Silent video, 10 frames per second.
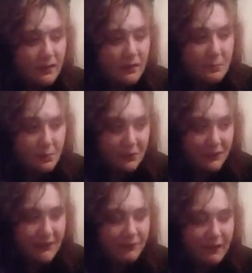But
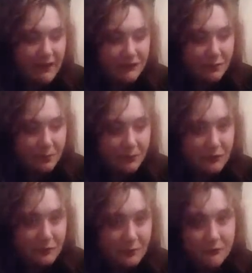if Orlando
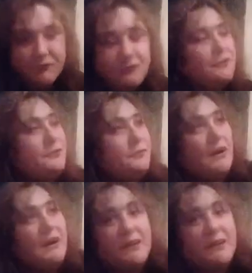Bloom was to walk in